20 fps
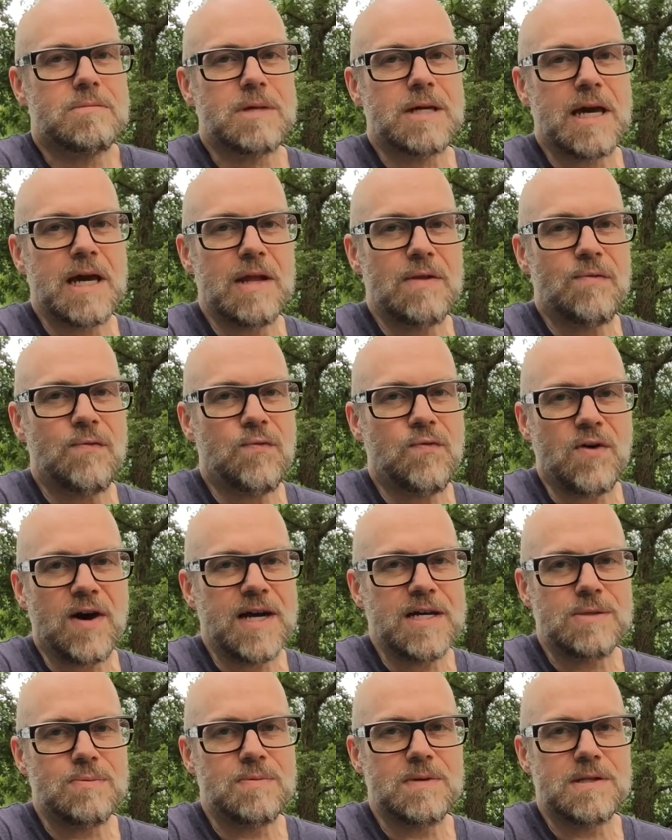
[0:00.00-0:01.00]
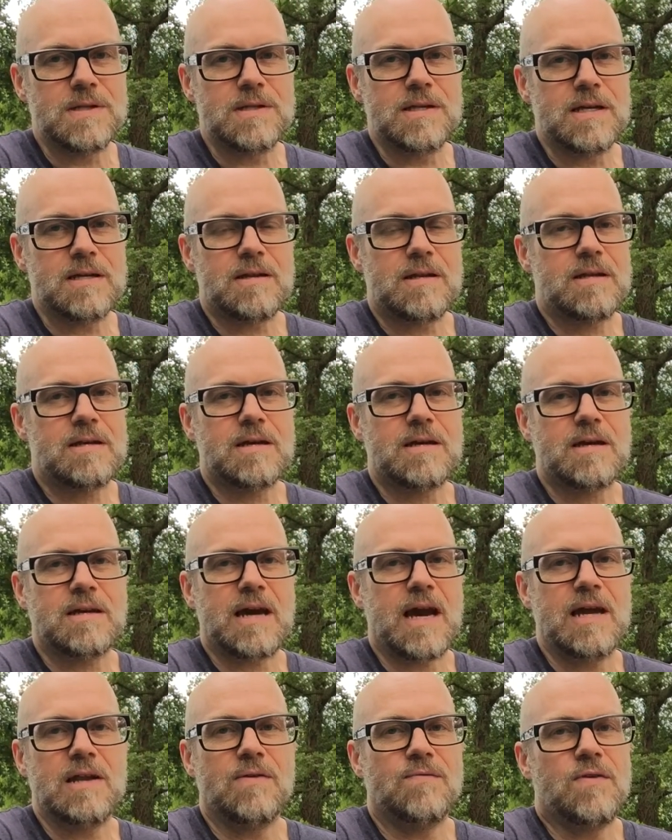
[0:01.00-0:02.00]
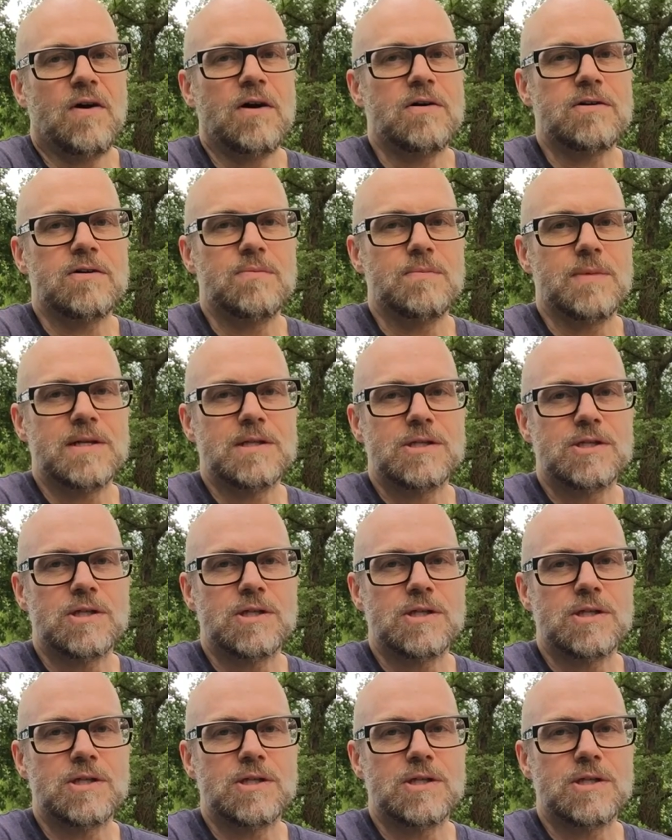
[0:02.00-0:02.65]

can't fight with that kind of argument.